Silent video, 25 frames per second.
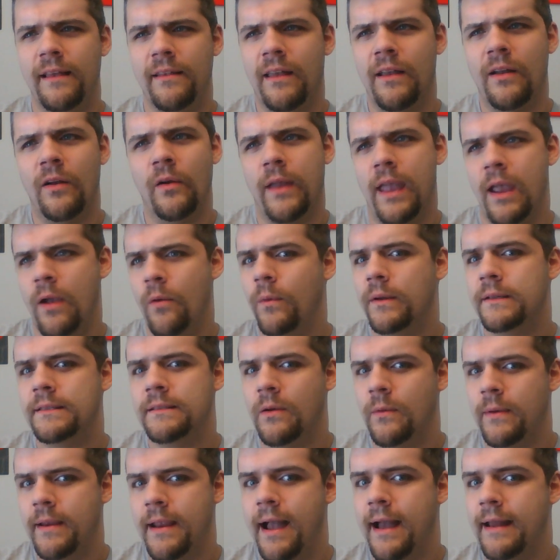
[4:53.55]
like, okay, what's
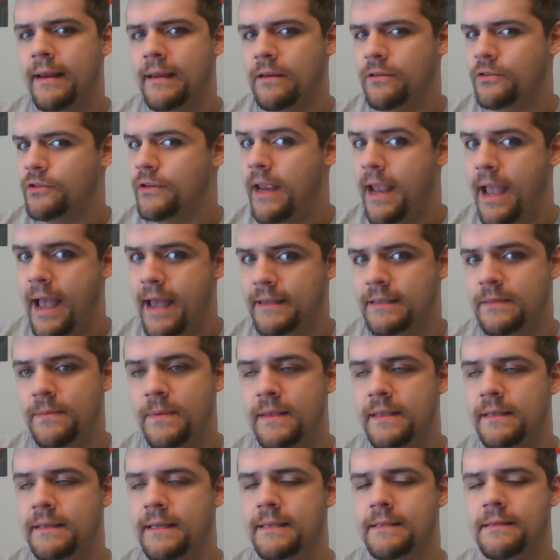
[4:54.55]
going on here? She has to be
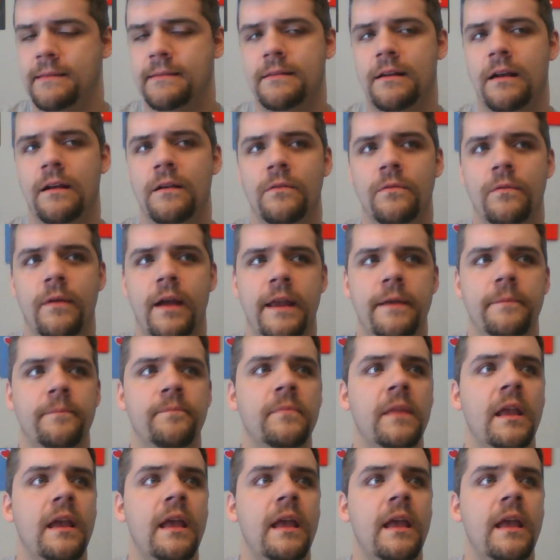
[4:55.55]
the Dizzy Star, right?